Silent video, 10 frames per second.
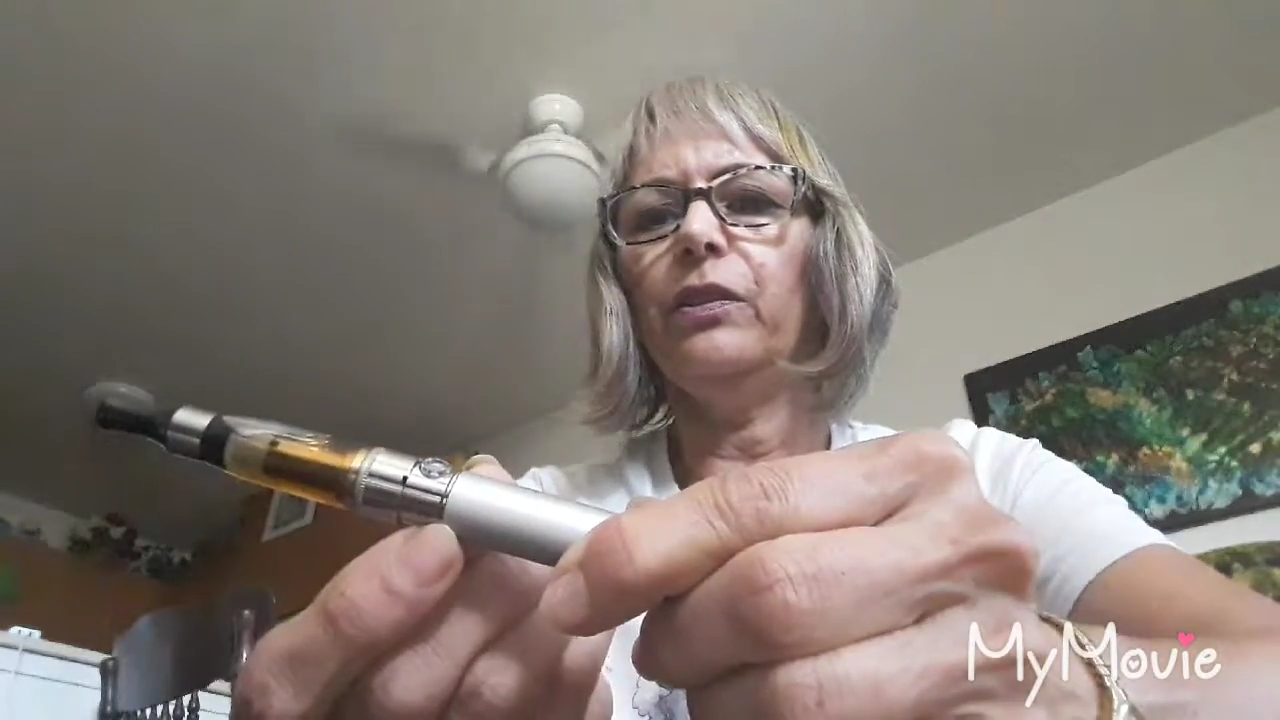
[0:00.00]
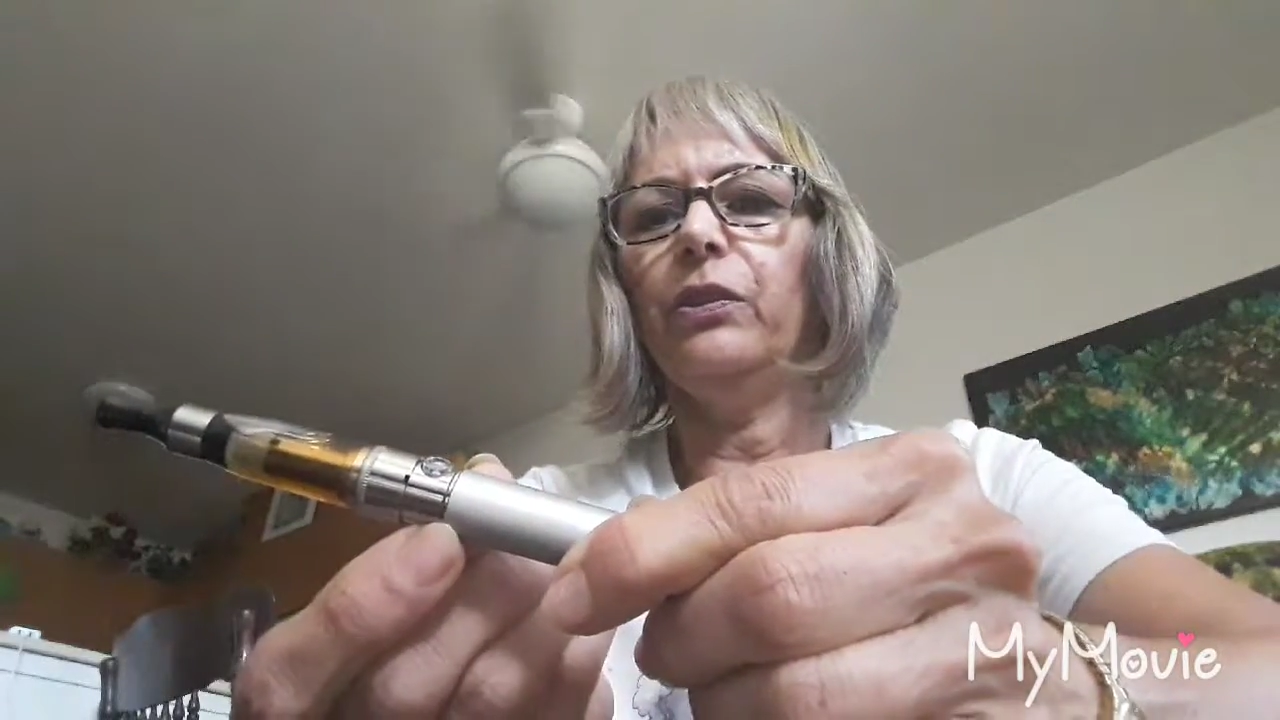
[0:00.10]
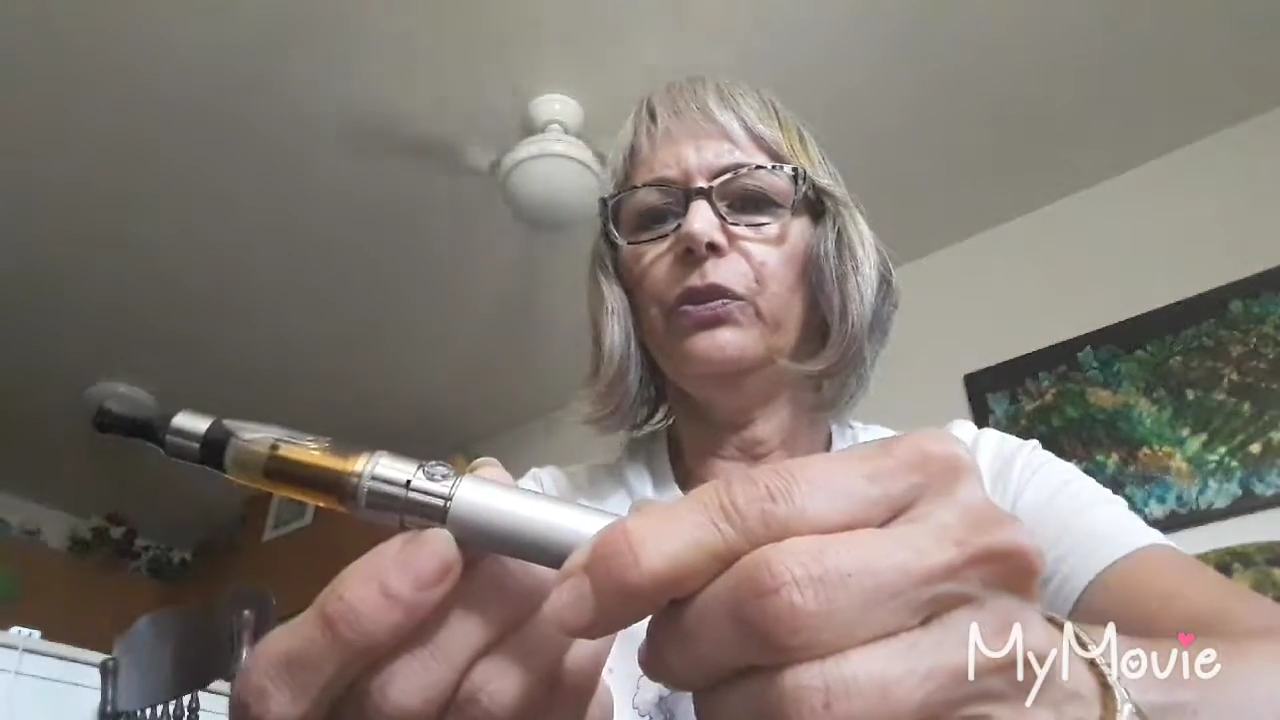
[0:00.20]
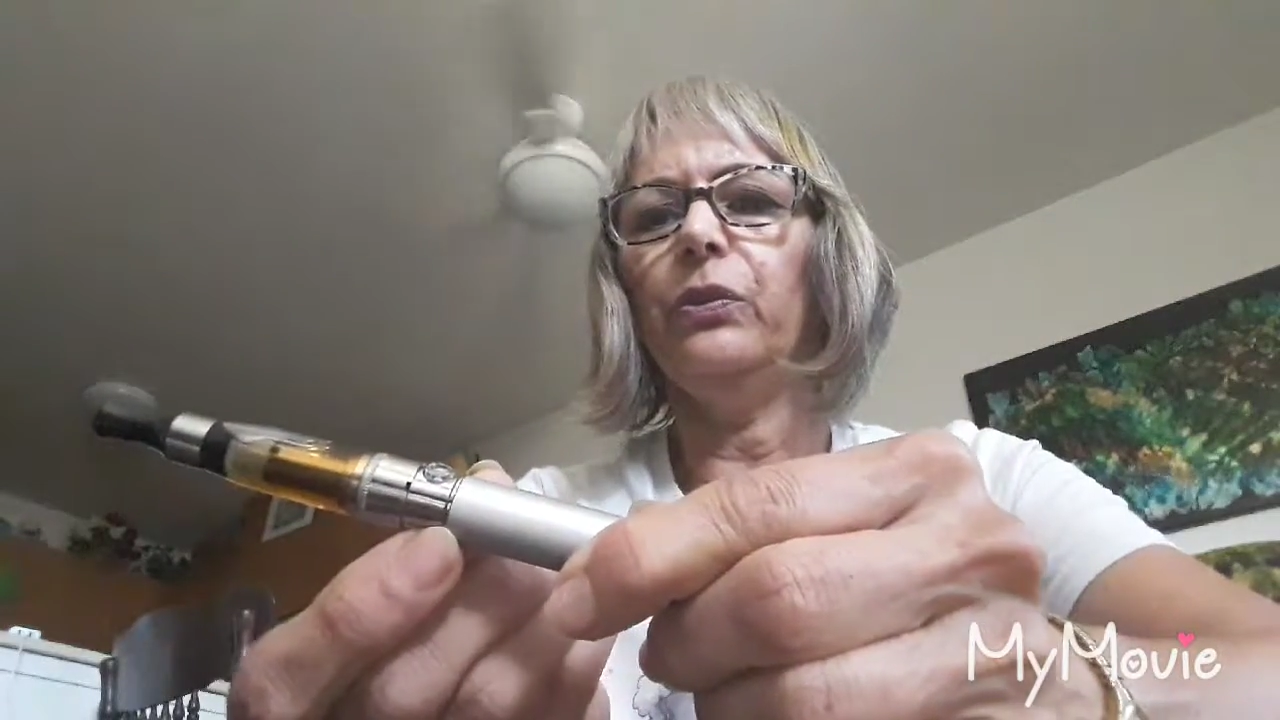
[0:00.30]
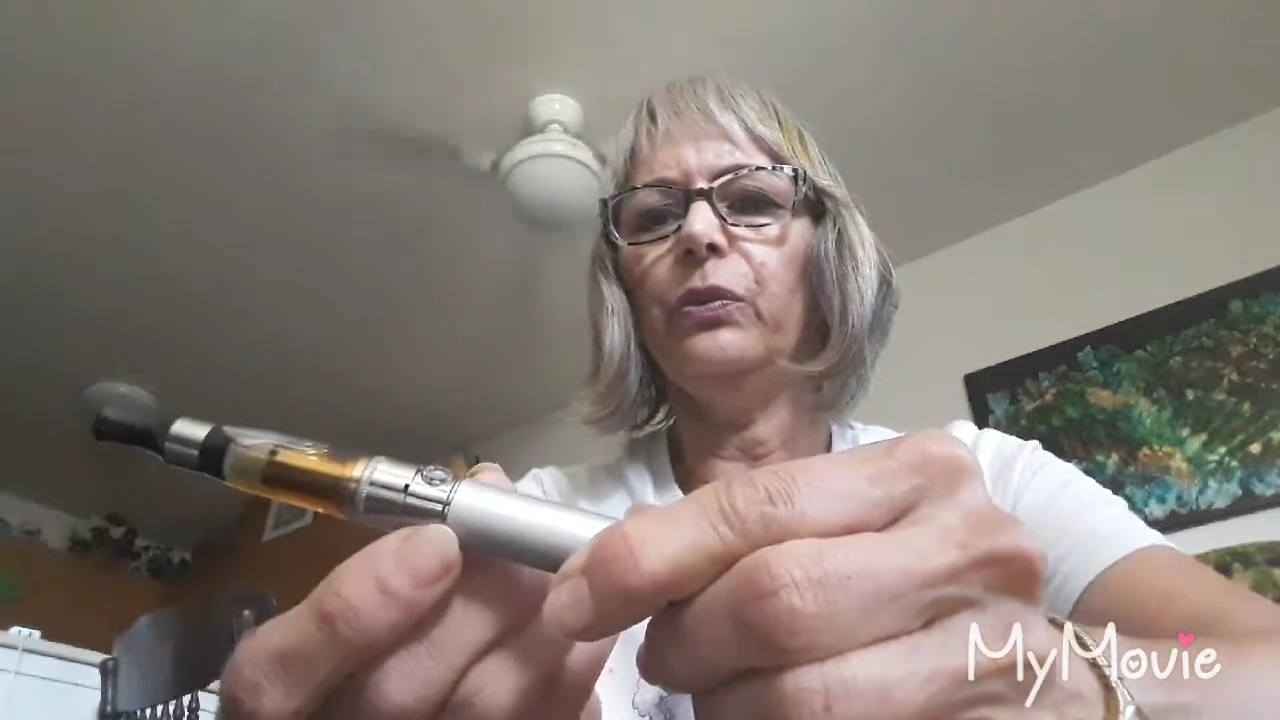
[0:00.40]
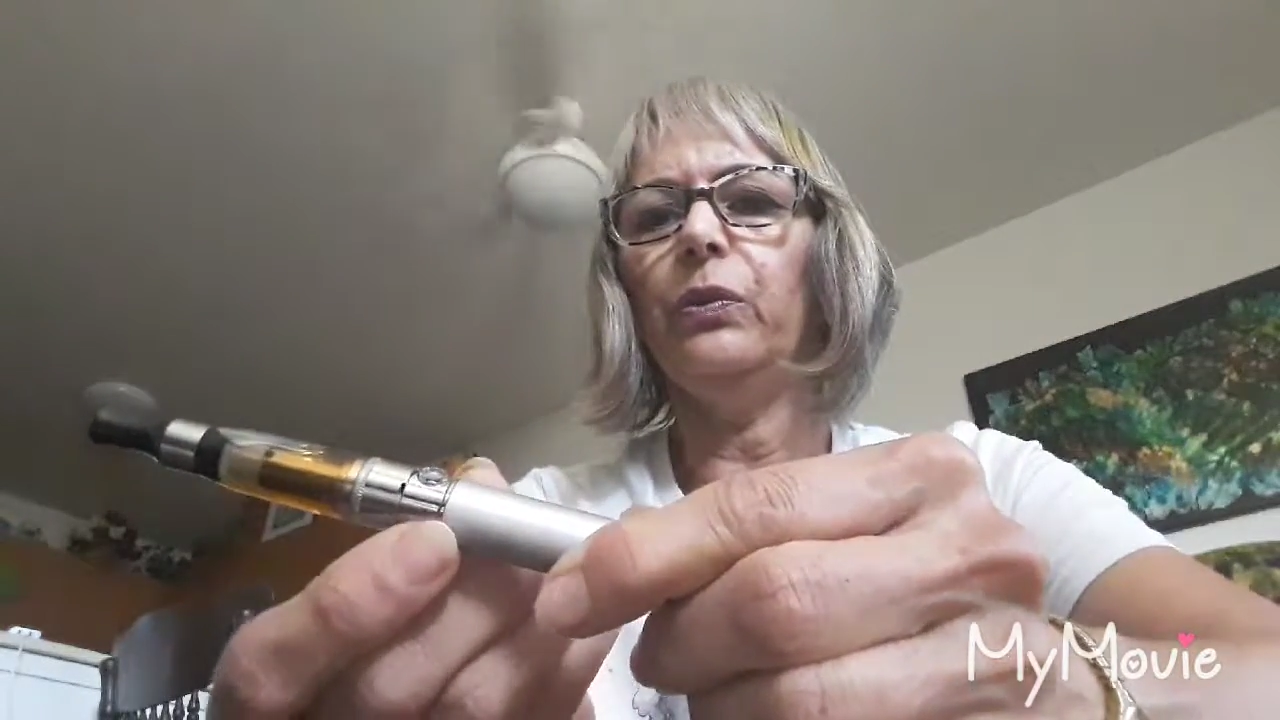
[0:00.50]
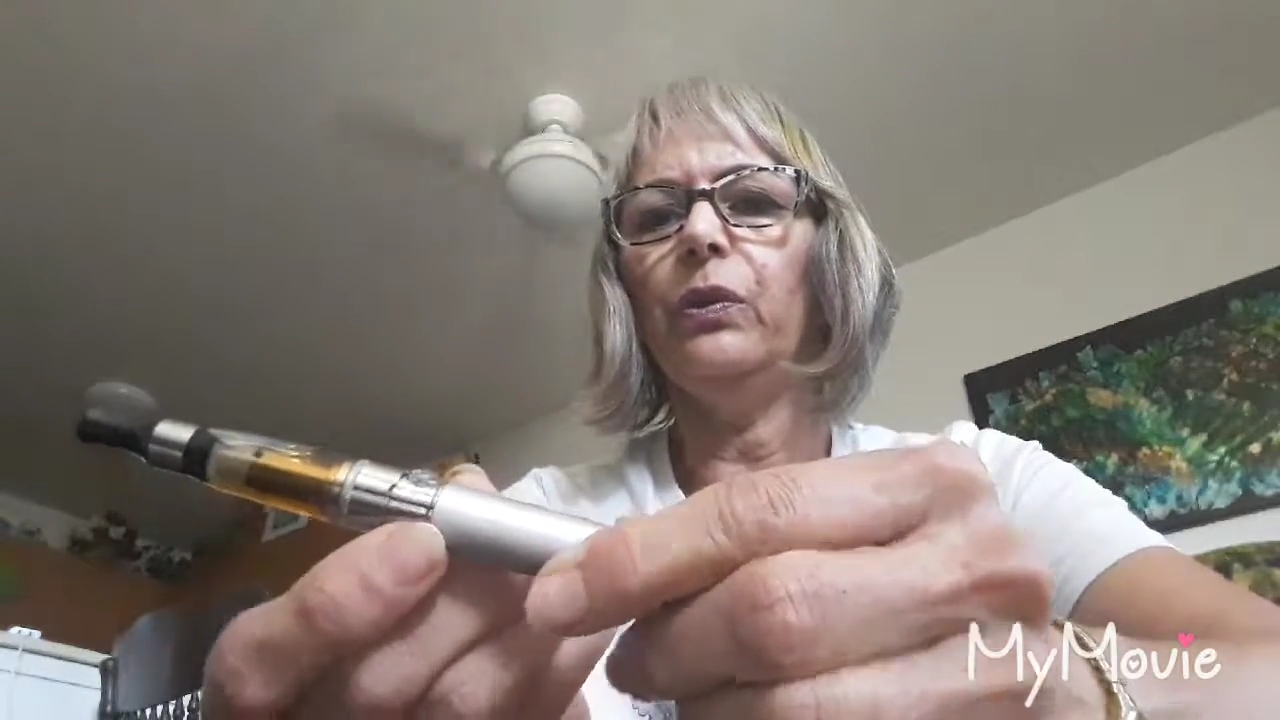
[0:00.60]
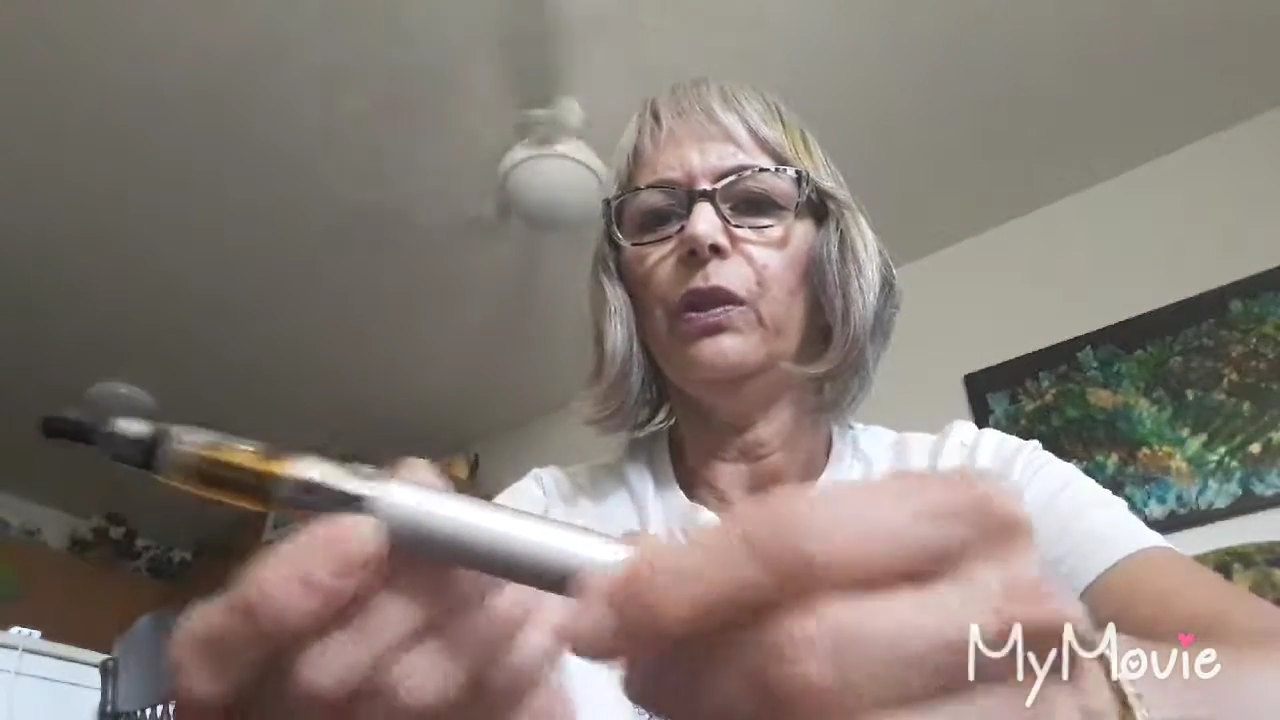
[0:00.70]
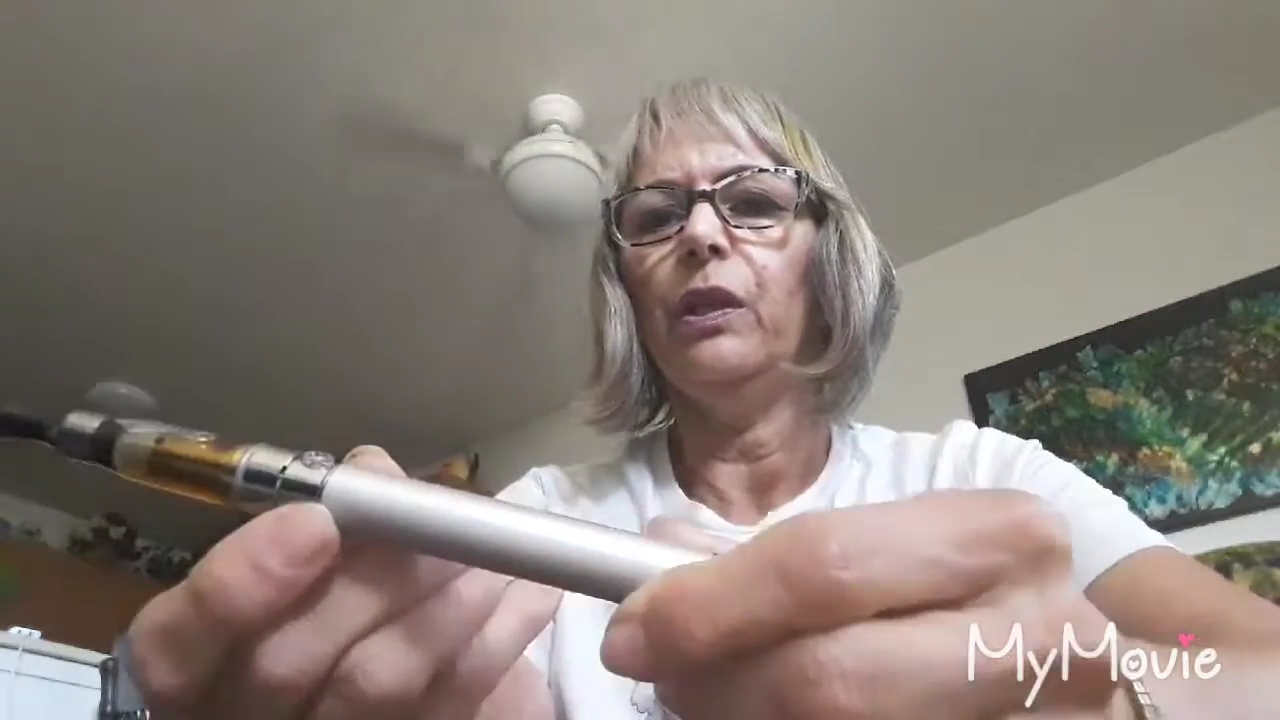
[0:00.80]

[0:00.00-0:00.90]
to